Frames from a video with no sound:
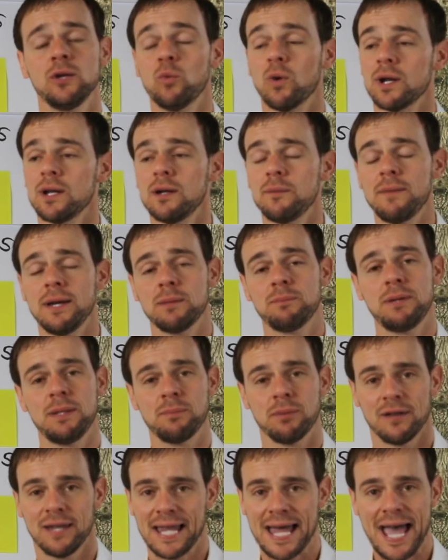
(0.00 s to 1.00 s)
He wanted to make
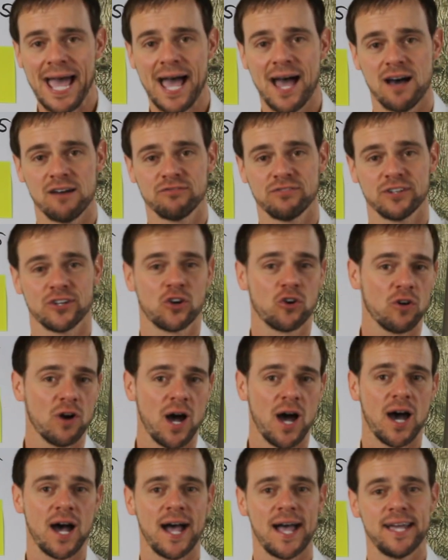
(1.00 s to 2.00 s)
people laugh and
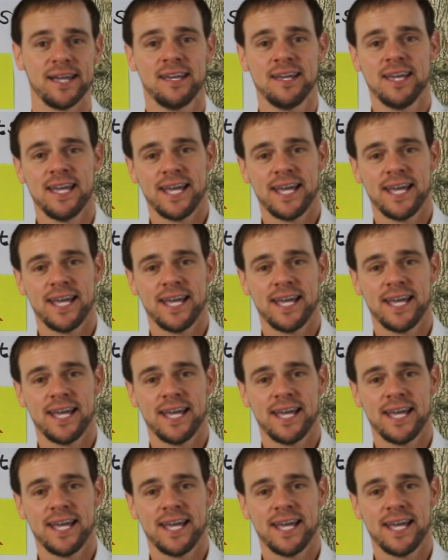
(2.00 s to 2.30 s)
cry